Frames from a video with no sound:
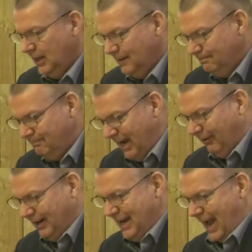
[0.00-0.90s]

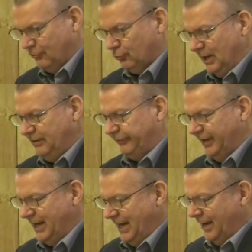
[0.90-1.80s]
Mary has reached the
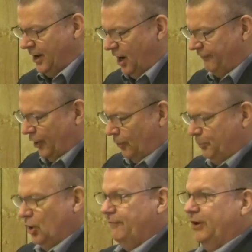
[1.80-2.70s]
end of her
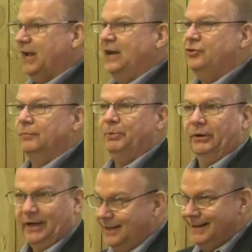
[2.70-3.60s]
purification
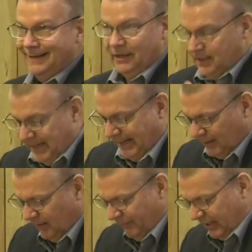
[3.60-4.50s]
period. Again,
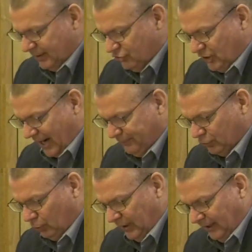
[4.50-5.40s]
Leviticus chapter
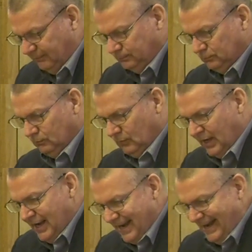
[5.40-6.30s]
12.
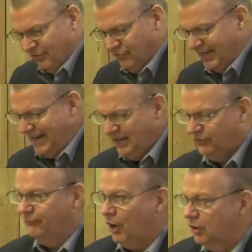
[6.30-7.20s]
In these
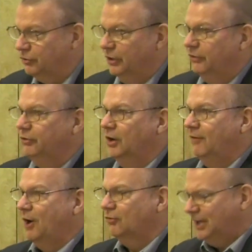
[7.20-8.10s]
verses
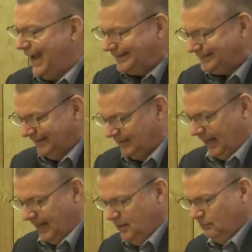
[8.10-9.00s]
of our text
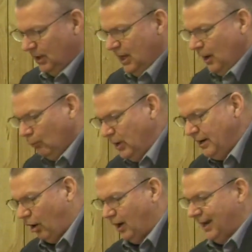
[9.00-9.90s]
today, we
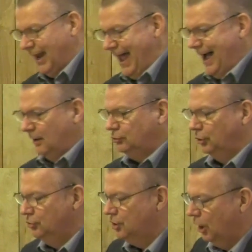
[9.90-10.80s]
are allowed
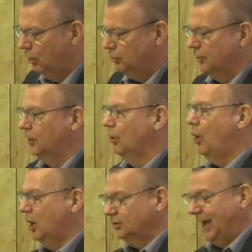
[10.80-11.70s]
to go to the
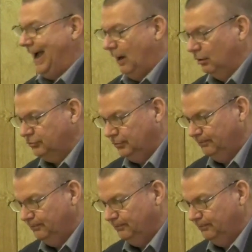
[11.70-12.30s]
Lord's house